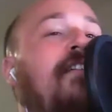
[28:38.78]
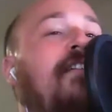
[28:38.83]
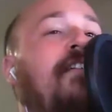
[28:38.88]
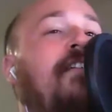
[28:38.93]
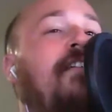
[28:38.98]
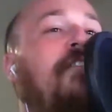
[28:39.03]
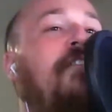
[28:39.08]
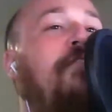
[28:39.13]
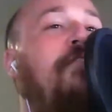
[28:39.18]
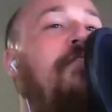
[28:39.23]

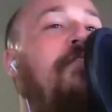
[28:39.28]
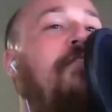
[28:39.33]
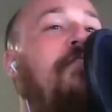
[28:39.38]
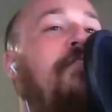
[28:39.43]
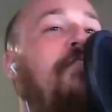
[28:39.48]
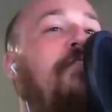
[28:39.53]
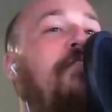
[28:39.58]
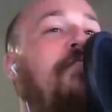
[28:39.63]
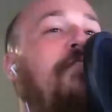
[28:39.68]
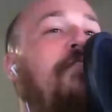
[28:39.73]

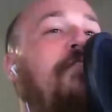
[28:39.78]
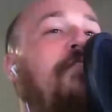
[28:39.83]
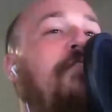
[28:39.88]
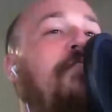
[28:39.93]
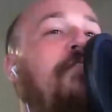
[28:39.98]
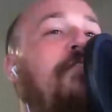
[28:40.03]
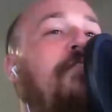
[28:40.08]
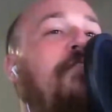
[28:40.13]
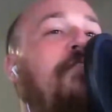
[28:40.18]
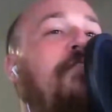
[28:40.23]
from
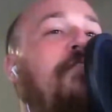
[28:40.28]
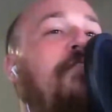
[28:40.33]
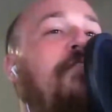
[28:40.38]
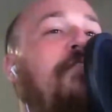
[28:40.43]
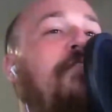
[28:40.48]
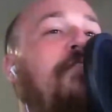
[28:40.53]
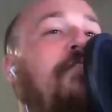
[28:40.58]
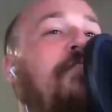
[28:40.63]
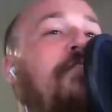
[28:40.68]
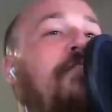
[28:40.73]
Australia
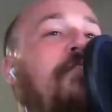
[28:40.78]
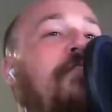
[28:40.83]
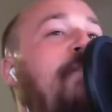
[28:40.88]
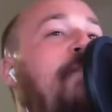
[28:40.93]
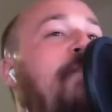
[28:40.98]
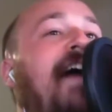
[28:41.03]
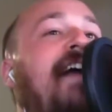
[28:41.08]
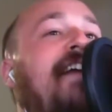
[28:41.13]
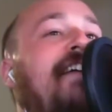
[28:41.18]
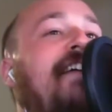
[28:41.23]
sent this
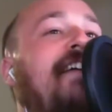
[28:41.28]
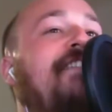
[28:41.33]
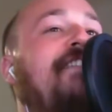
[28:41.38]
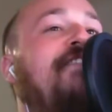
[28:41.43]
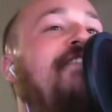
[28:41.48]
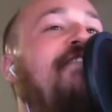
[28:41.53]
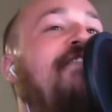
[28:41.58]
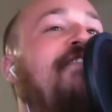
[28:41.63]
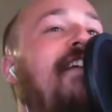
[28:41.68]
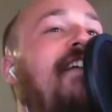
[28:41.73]

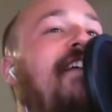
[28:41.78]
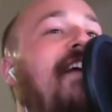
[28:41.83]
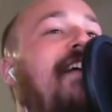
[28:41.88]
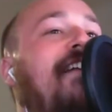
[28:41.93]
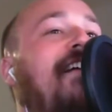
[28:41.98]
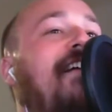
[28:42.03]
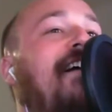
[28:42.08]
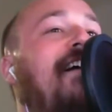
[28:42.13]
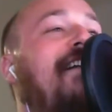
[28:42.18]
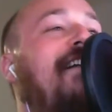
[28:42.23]
package,
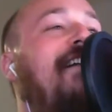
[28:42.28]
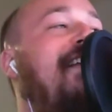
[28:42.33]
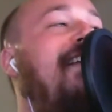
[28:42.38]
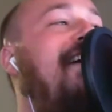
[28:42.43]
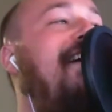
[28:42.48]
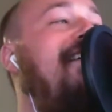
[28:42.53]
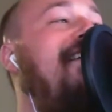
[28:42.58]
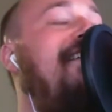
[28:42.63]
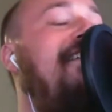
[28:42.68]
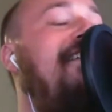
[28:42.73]
and
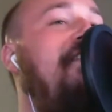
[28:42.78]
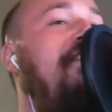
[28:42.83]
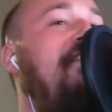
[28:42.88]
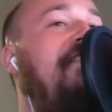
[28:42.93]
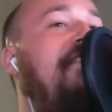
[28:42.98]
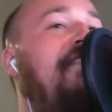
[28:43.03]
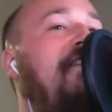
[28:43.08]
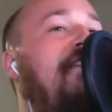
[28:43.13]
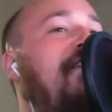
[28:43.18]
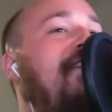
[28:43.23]
like
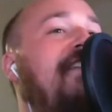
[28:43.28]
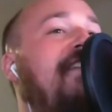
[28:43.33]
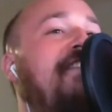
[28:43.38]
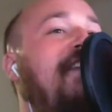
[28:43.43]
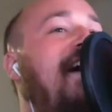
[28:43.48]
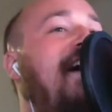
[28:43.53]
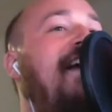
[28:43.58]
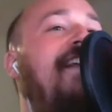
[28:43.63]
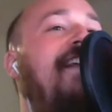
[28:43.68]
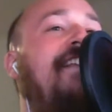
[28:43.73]
they're in this
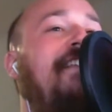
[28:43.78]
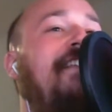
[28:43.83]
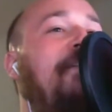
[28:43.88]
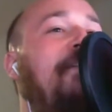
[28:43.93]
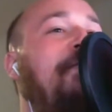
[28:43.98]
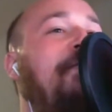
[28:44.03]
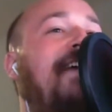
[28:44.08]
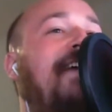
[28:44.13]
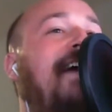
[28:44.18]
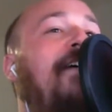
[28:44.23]
tiny
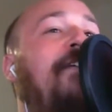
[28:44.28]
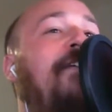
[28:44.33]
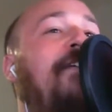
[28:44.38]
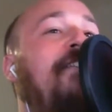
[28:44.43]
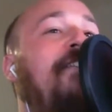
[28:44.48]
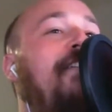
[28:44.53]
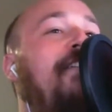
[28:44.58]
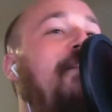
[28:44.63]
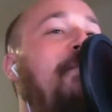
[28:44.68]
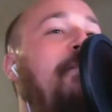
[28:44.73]
little
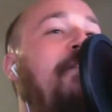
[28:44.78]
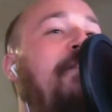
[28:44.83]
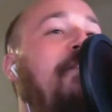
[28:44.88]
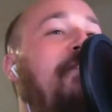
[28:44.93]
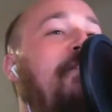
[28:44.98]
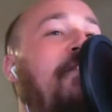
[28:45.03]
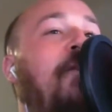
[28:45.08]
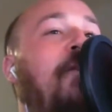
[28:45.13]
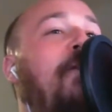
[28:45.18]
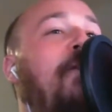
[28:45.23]
town in the middle
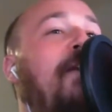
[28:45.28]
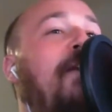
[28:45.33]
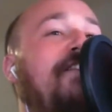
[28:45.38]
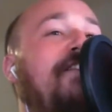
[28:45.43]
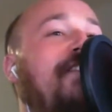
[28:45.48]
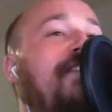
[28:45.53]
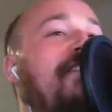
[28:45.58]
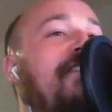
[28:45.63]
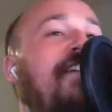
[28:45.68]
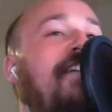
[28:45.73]
of nowhere,
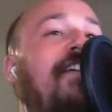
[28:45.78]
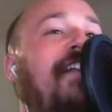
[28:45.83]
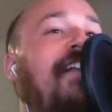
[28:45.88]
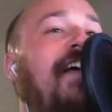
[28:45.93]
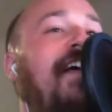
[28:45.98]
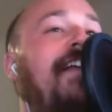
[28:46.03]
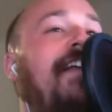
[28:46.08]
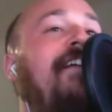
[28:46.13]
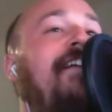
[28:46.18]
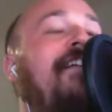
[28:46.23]
South
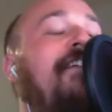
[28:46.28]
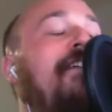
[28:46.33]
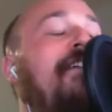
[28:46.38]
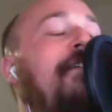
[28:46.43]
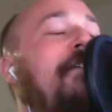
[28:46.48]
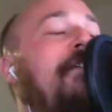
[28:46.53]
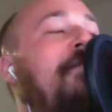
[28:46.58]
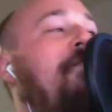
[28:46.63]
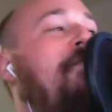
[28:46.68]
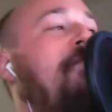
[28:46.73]
Carolina.
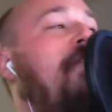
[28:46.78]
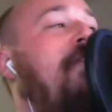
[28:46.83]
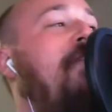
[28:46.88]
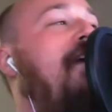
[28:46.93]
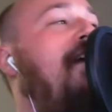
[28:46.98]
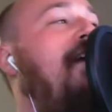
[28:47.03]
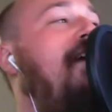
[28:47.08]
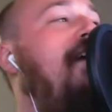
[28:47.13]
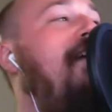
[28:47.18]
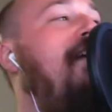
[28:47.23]

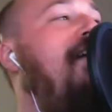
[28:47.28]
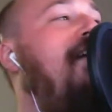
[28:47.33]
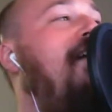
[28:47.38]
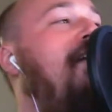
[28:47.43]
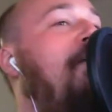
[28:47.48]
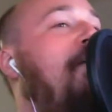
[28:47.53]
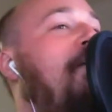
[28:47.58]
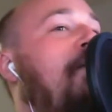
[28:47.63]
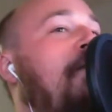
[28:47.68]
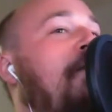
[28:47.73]
And
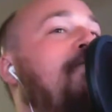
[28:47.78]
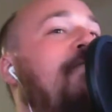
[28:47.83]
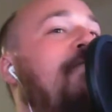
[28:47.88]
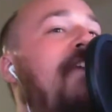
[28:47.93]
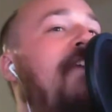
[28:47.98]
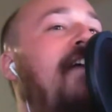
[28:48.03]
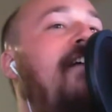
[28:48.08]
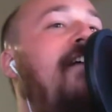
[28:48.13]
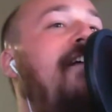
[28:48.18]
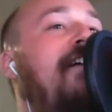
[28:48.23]
the postal
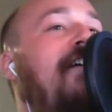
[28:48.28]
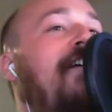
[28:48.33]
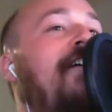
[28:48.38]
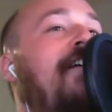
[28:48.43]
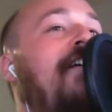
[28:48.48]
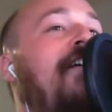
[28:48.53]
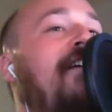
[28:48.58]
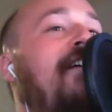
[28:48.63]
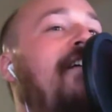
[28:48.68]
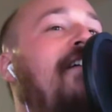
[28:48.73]

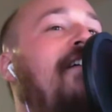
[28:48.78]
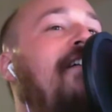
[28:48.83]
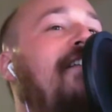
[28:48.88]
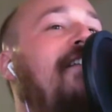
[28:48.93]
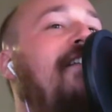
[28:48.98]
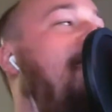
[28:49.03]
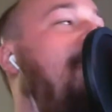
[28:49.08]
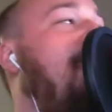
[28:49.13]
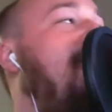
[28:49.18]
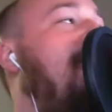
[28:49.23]
carrier
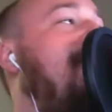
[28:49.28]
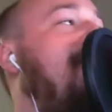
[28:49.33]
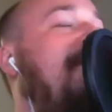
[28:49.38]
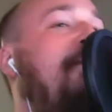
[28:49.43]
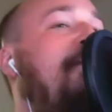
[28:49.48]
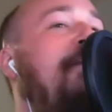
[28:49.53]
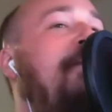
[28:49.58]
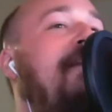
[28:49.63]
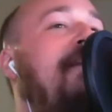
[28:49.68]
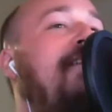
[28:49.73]
like walks
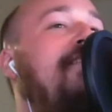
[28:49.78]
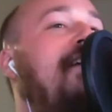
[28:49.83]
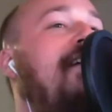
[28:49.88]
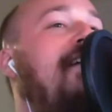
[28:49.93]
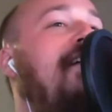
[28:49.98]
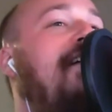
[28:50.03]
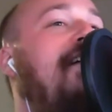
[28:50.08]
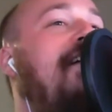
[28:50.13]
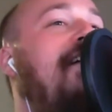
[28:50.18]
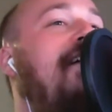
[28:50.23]
up and he's
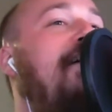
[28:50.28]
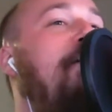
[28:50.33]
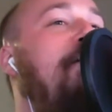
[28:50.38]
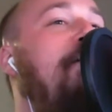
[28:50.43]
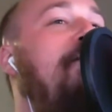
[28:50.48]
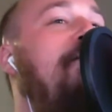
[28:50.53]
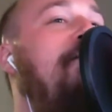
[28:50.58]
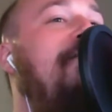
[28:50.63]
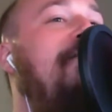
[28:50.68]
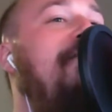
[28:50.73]
like,
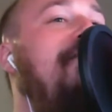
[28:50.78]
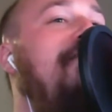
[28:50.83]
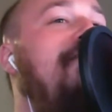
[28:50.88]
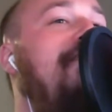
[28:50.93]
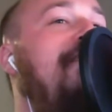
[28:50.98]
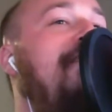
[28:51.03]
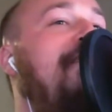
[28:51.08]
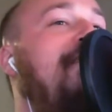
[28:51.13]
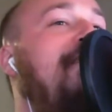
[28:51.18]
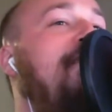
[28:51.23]

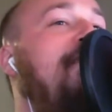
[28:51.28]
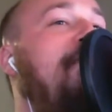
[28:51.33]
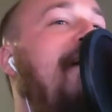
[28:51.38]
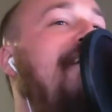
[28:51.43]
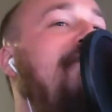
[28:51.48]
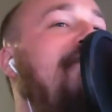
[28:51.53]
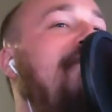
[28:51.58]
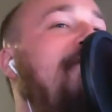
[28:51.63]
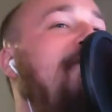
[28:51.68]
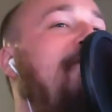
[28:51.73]
this
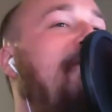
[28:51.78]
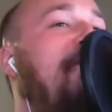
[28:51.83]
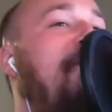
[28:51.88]
package is from